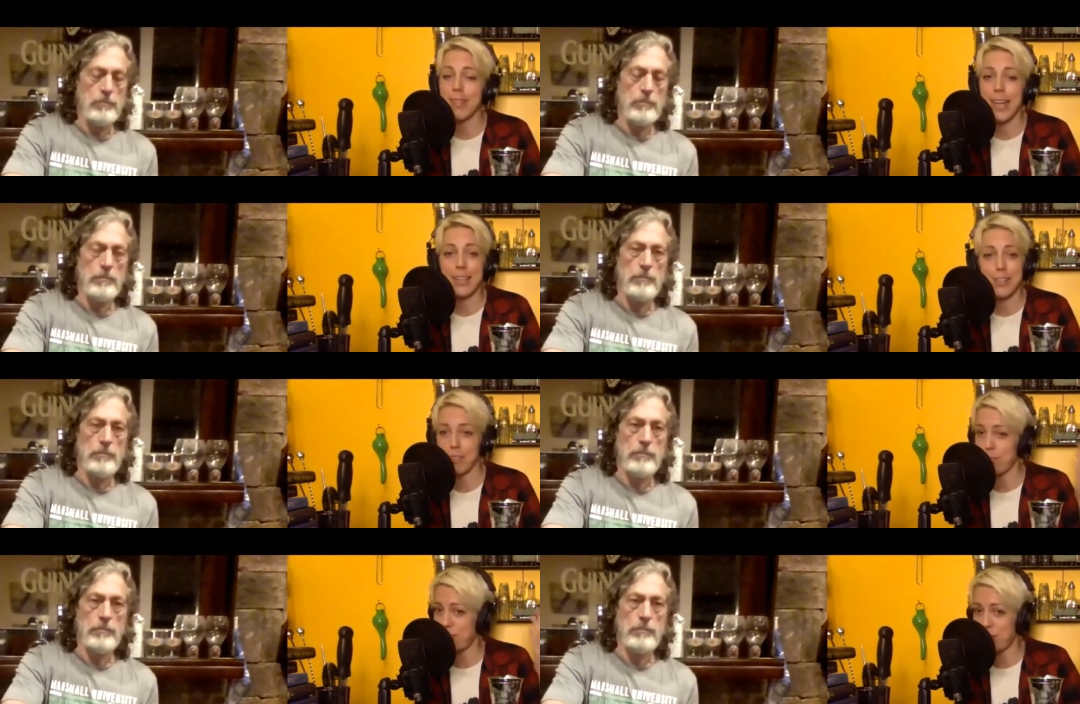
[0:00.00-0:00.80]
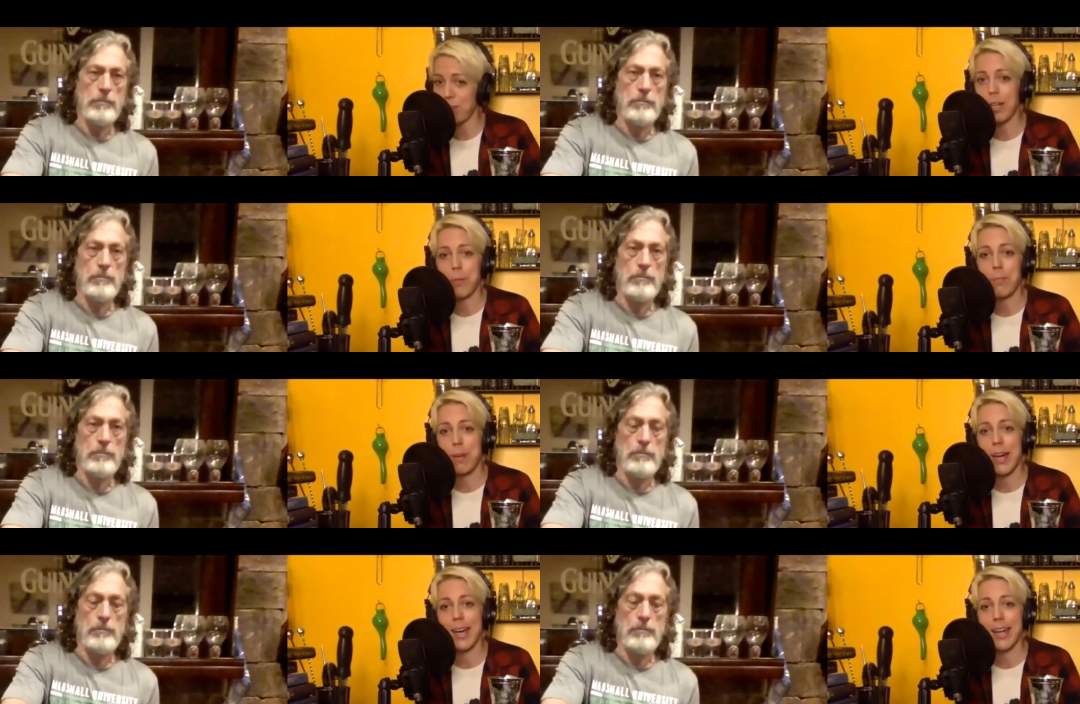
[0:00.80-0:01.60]
Speaker 1: I just filled up
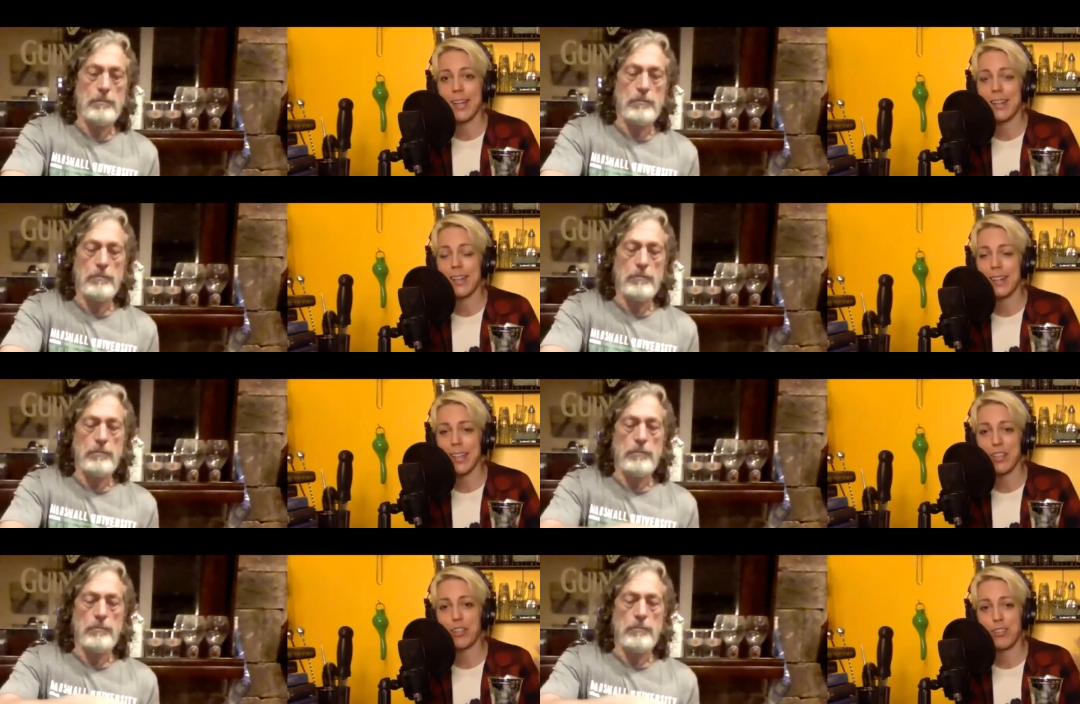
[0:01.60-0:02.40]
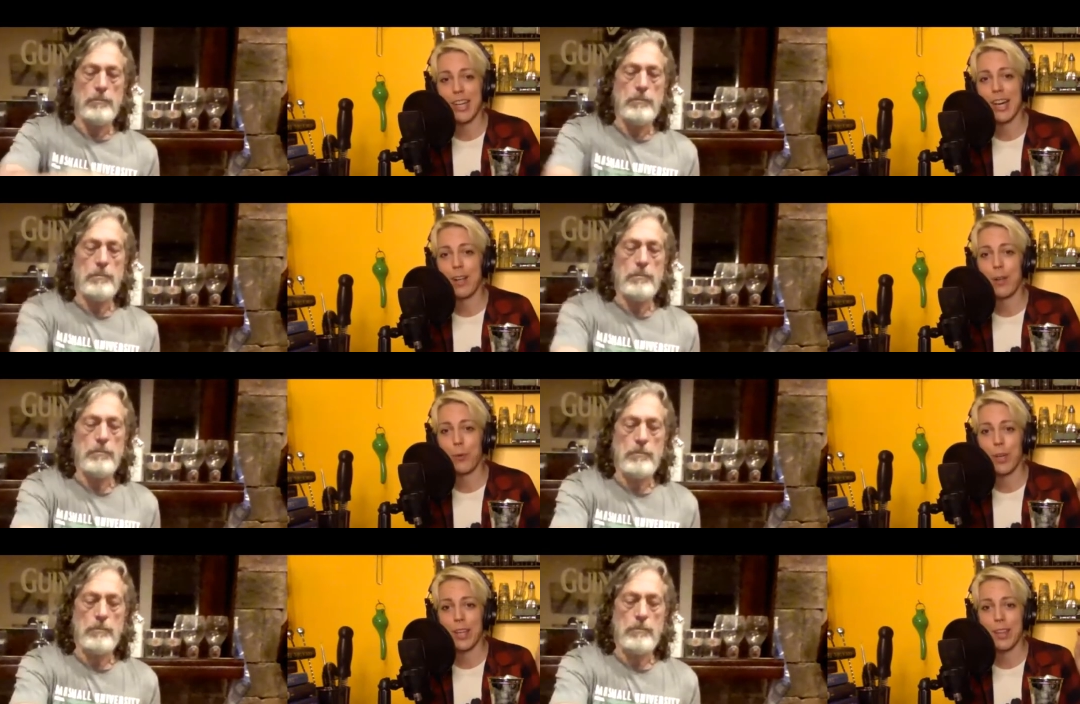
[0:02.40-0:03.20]
my kitchen towel
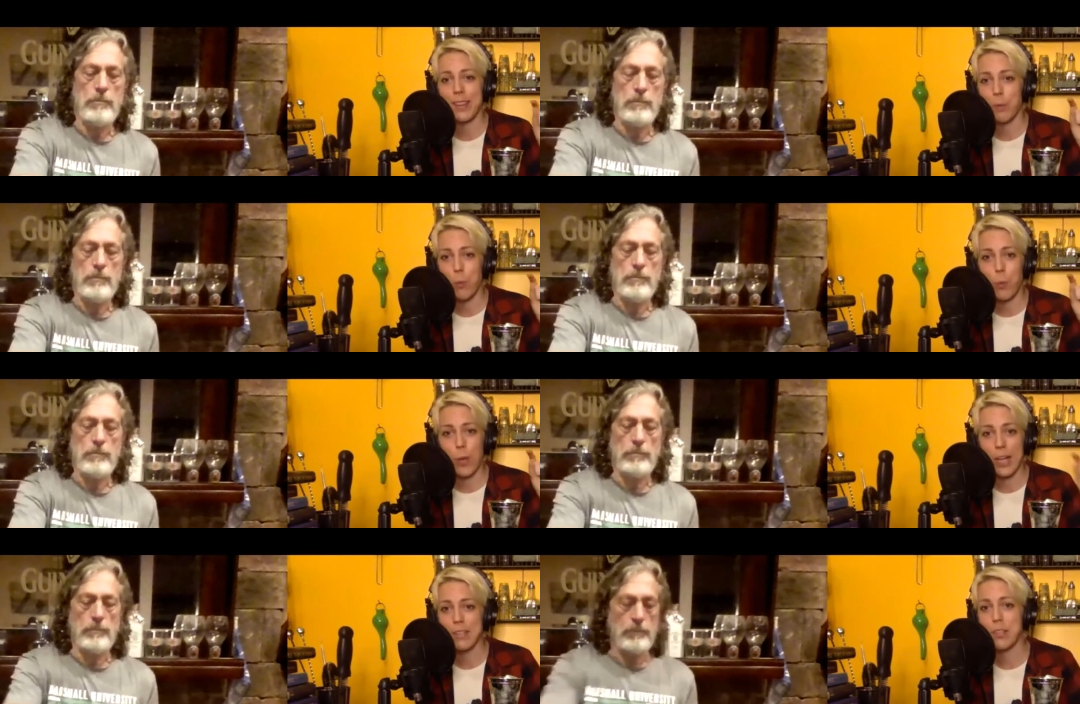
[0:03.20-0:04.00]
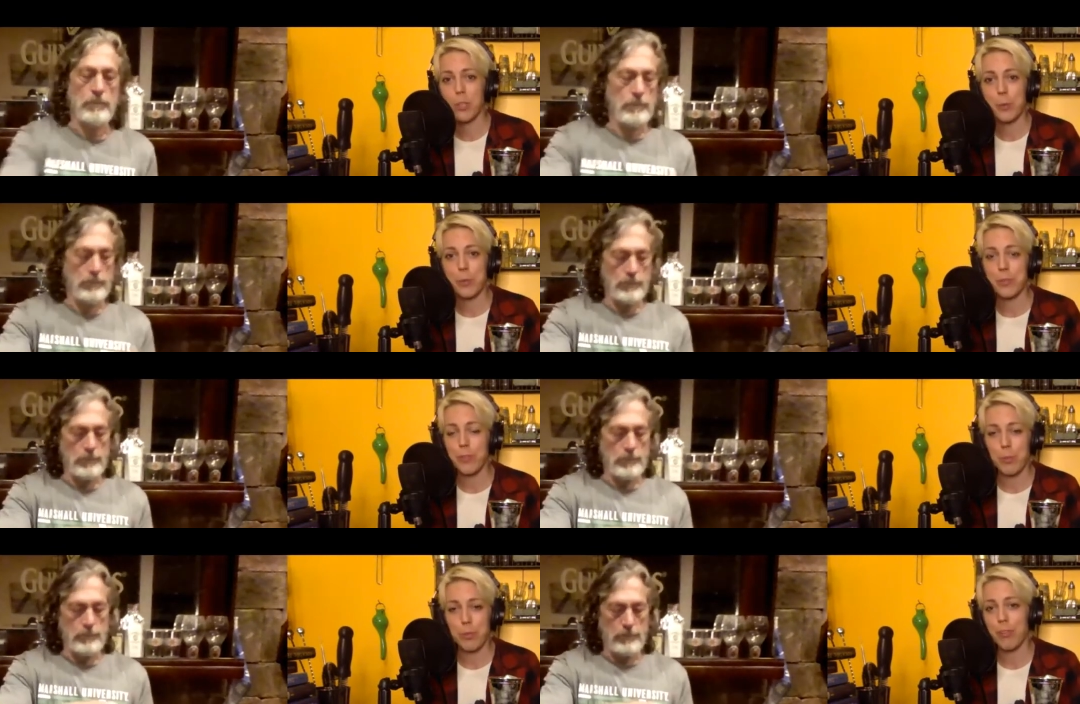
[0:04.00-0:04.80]
with ice cubes
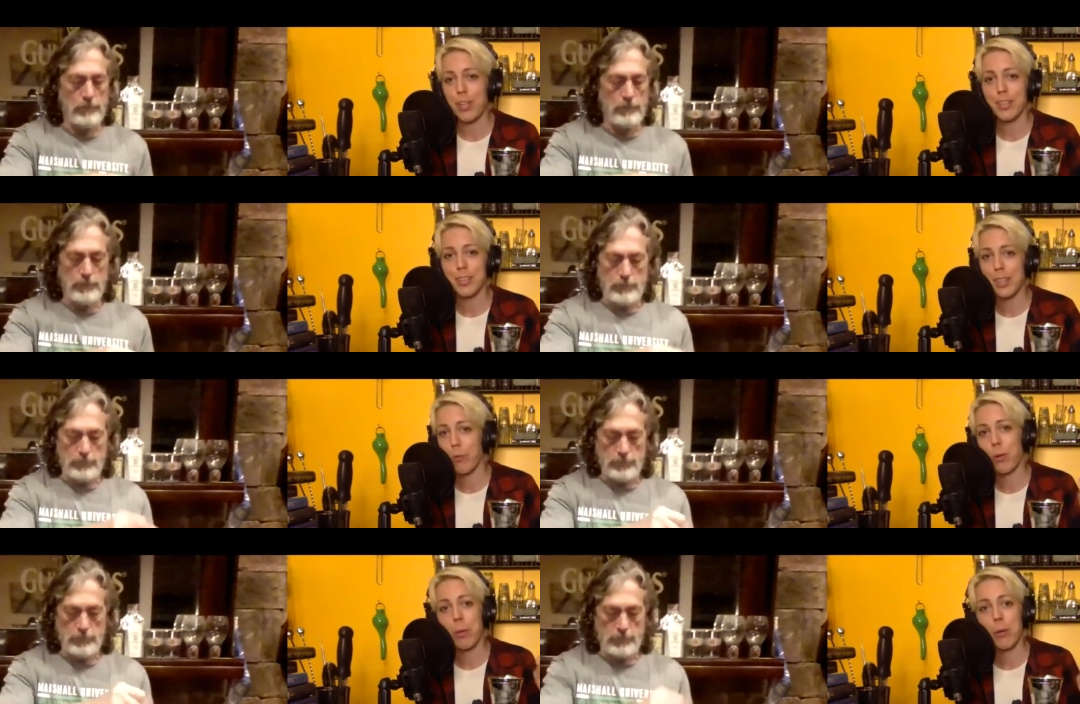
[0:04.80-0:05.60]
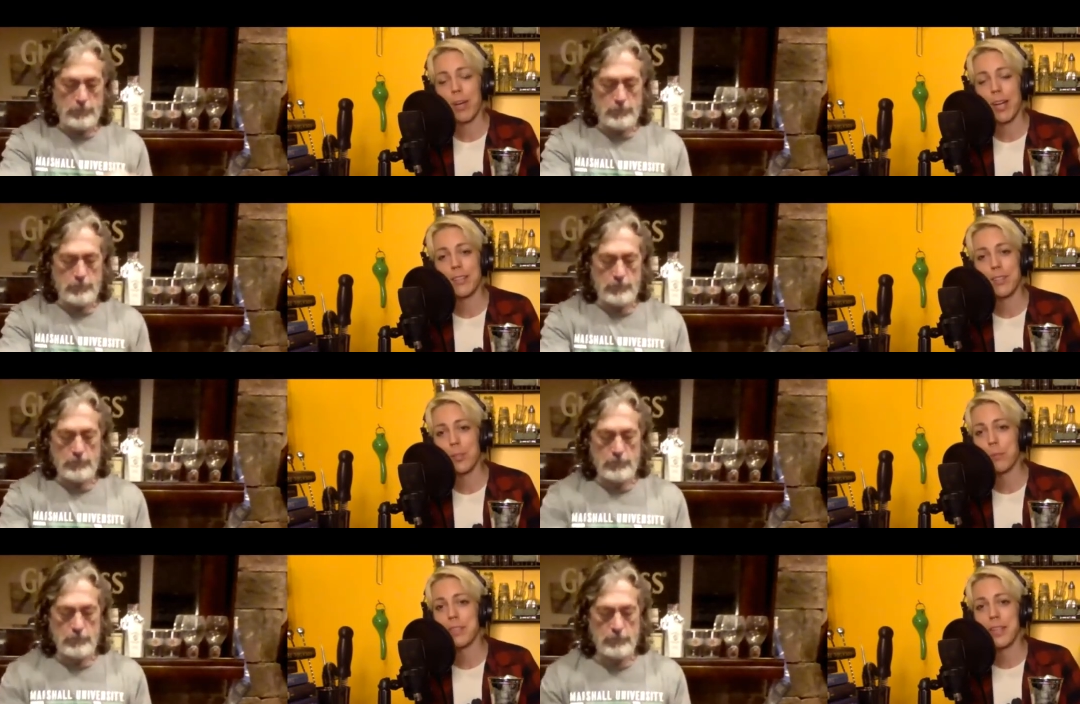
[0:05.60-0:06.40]
from the fridge, like one by one ice
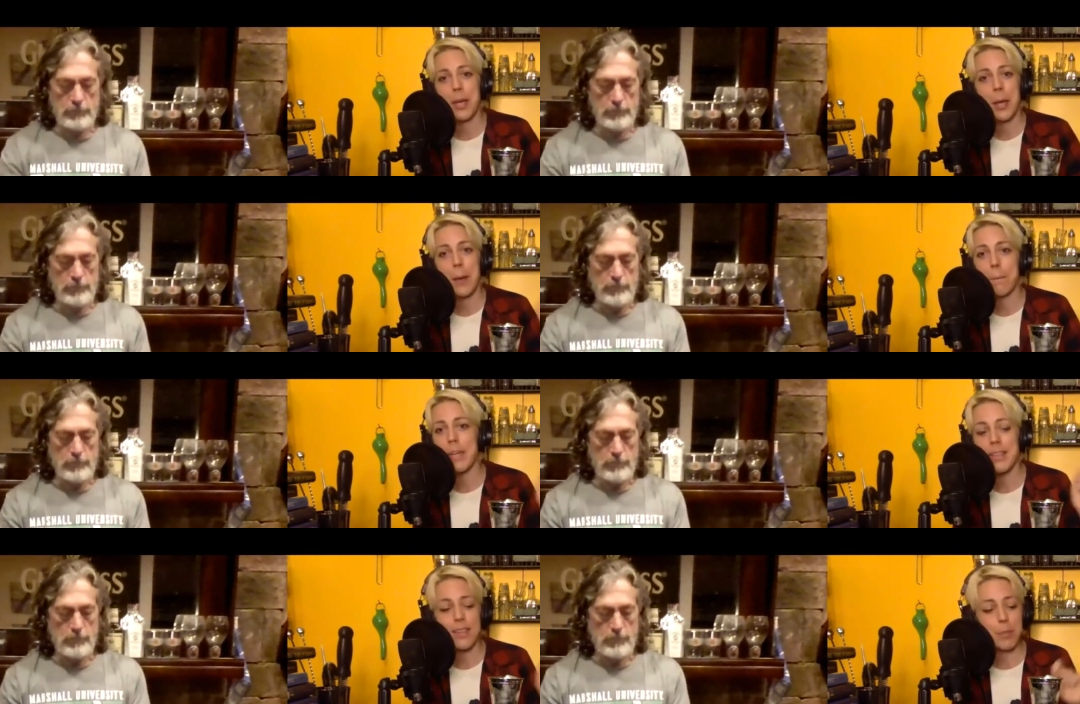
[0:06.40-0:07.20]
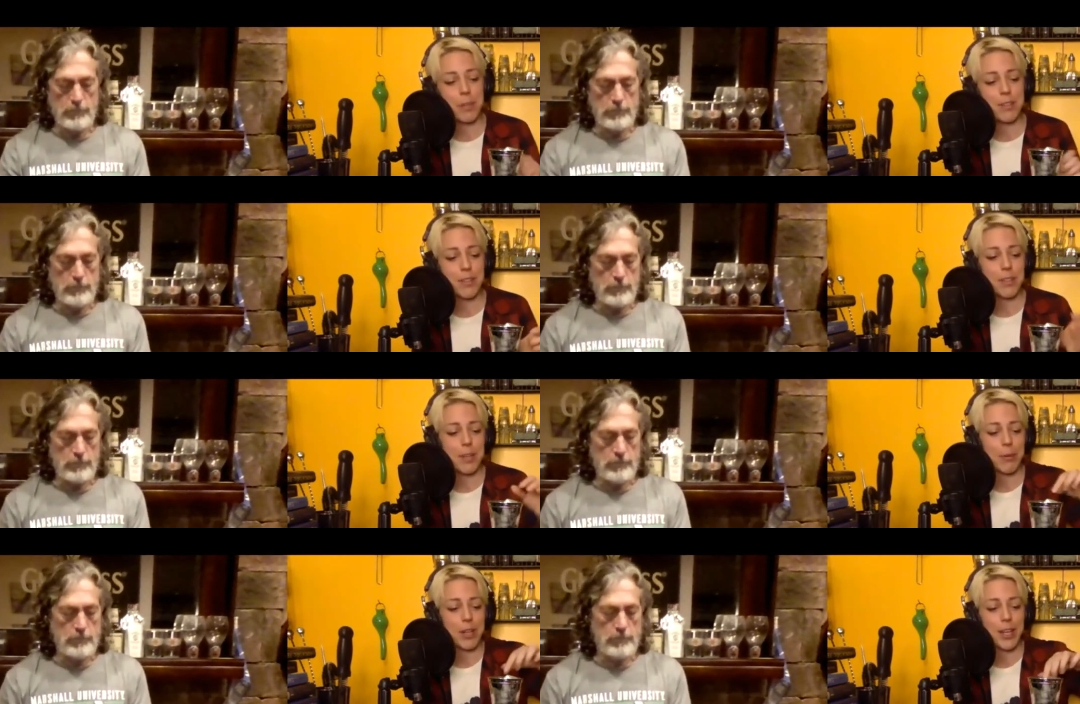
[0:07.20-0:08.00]
cubes. Beat them until
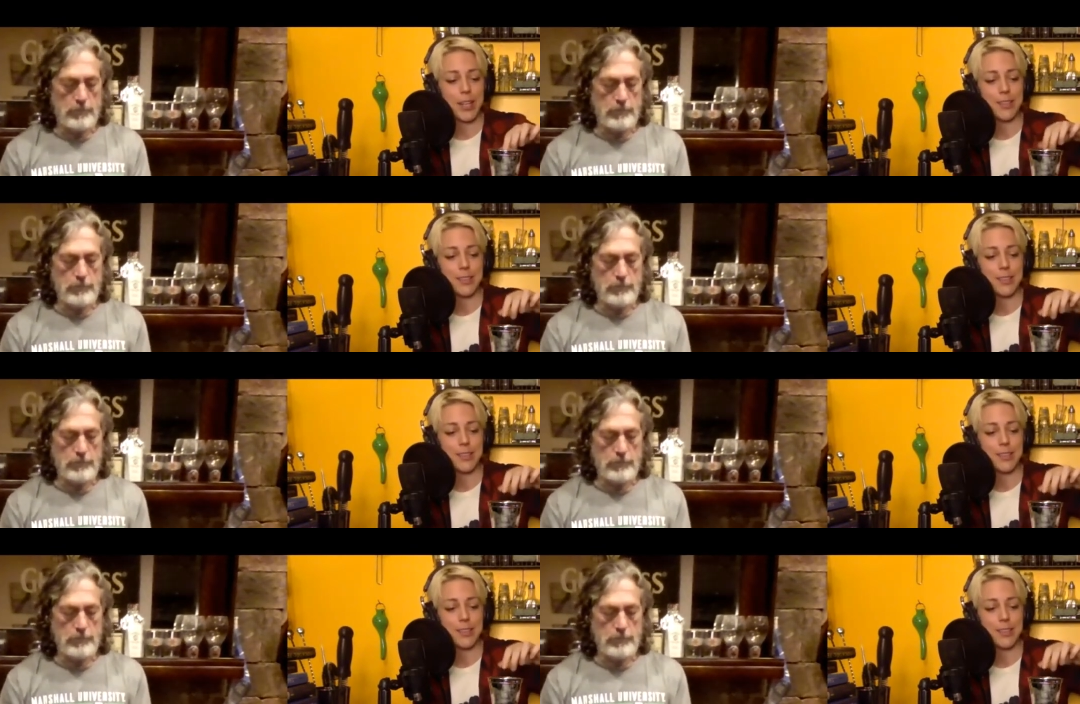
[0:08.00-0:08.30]
they were nice